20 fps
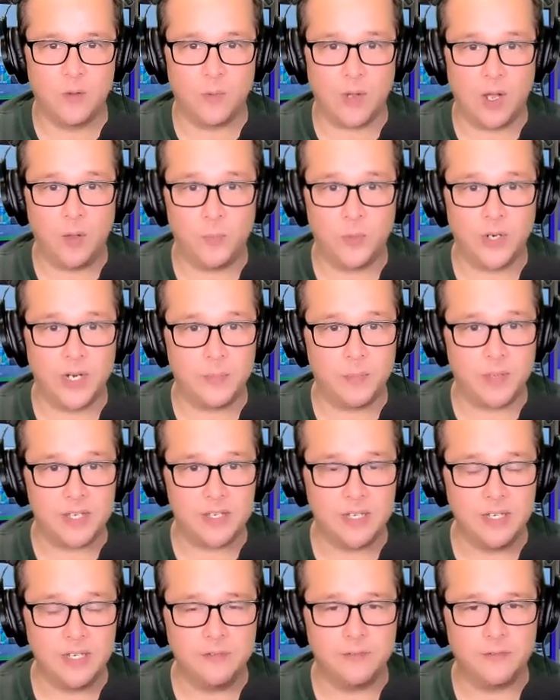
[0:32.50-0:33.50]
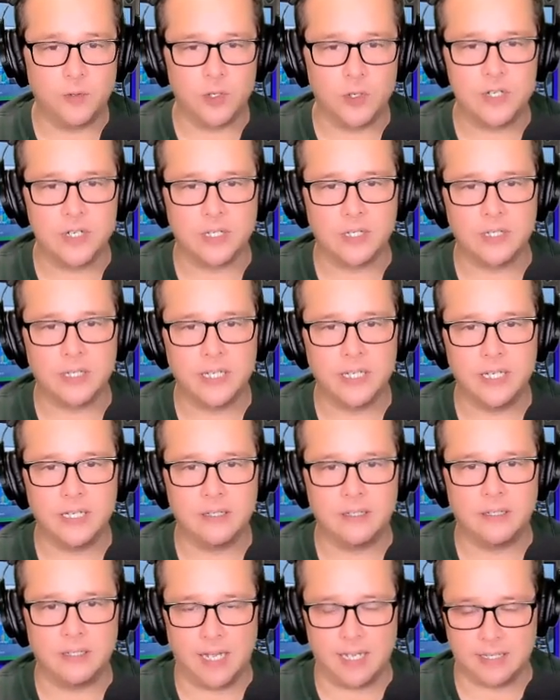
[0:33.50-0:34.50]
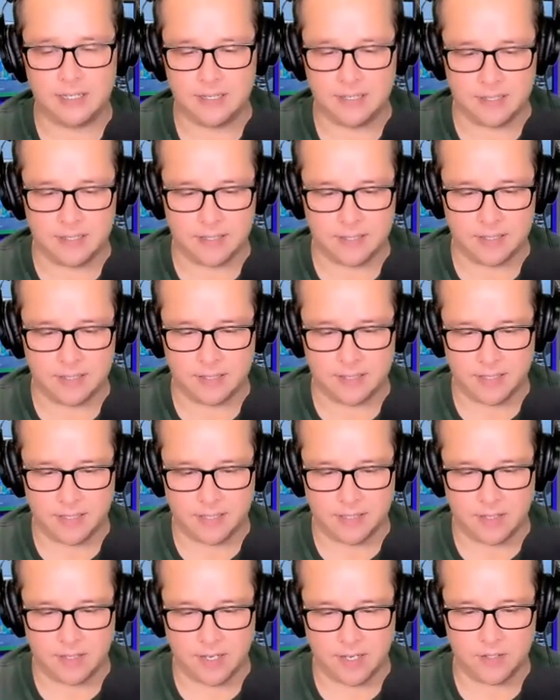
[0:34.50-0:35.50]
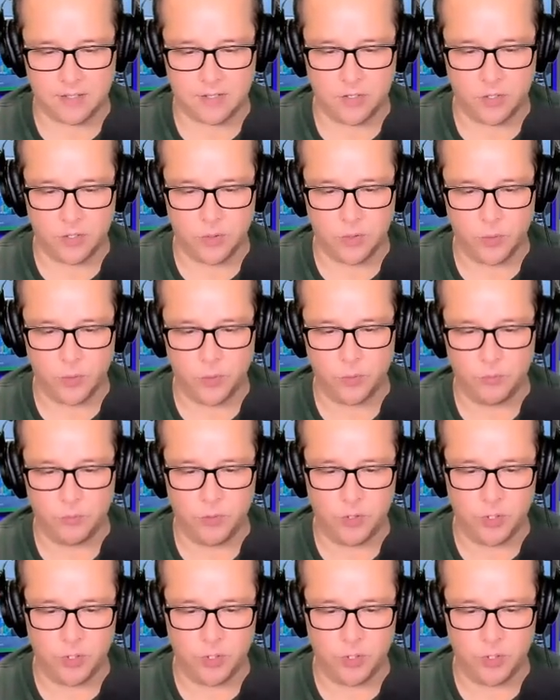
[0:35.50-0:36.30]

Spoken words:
Well, pretty busy, fortunately. Lots and lots to